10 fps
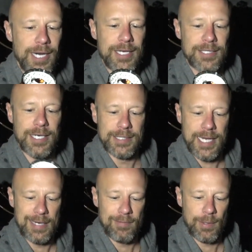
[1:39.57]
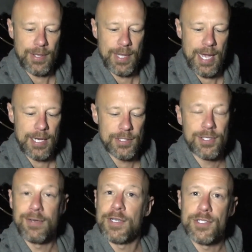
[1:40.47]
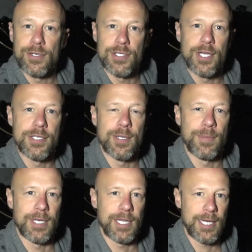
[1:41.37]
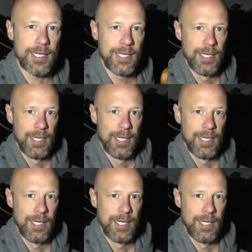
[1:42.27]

a light to have around the house or even a searchlight or something like that,